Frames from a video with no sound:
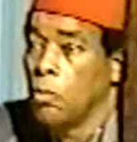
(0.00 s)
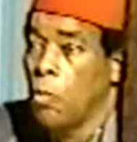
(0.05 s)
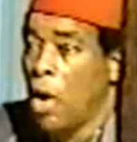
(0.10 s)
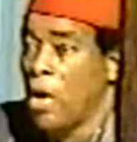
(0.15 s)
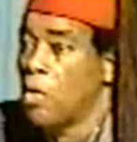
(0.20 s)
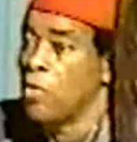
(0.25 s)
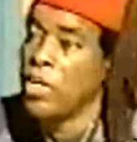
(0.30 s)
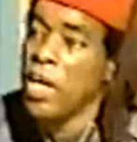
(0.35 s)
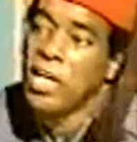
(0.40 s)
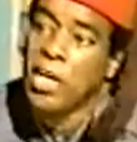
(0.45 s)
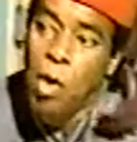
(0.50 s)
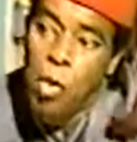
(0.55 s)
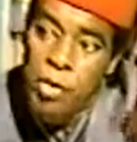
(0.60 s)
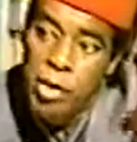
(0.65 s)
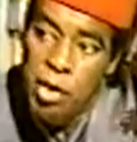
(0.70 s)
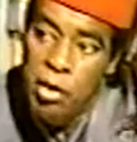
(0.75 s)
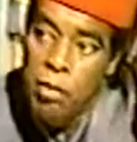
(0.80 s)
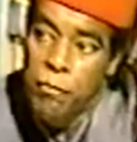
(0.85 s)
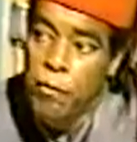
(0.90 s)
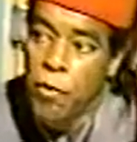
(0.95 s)
Why don't they go
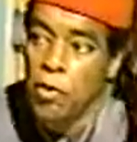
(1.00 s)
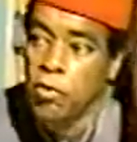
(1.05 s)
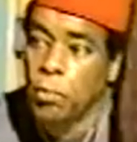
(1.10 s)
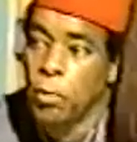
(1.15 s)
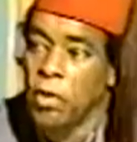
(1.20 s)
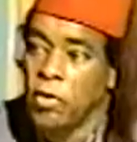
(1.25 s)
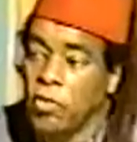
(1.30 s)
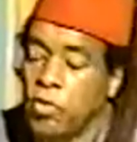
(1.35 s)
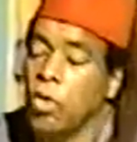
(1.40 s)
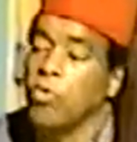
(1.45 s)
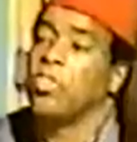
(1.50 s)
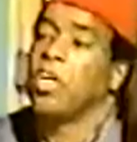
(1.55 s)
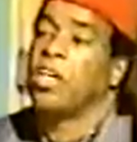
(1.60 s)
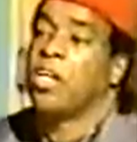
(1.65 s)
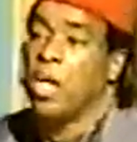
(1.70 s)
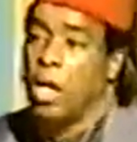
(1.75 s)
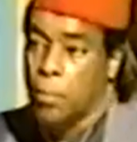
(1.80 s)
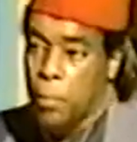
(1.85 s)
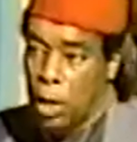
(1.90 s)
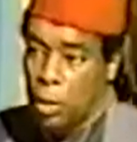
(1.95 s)
there in the first place? Because they
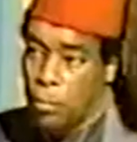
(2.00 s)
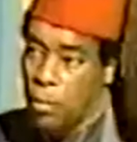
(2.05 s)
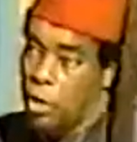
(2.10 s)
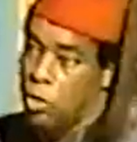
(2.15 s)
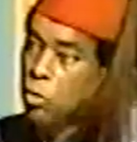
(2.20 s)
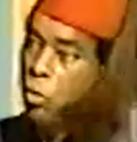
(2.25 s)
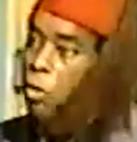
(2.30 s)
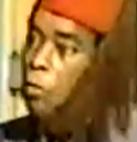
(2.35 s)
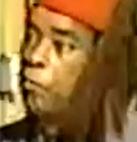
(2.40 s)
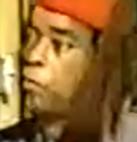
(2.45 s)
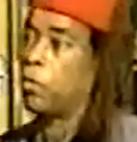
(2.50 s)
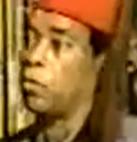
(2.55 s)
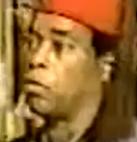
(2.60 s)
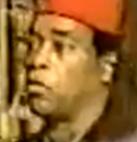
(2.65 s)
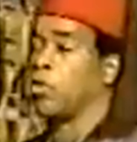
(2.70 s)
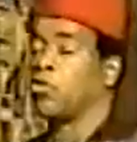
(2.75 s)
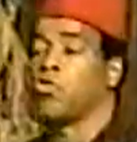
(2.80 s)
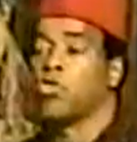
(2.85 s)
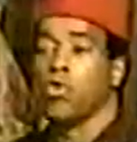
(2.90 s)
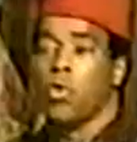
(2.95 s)
can't make money off you.
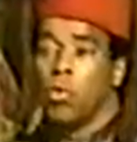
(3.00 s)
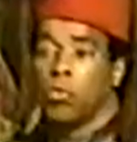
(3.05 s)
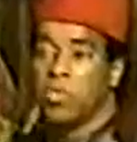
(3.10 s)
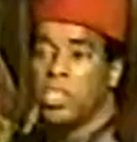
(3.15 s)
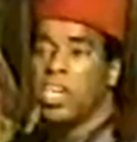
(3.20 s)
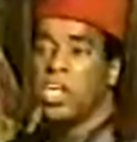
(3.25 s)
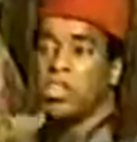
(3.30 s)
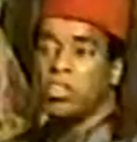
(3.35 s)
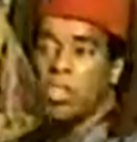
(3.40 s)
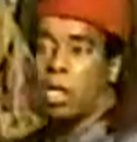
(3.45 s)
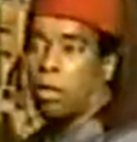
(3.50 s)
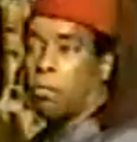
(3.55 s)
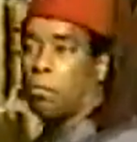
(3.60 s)
Because you don't need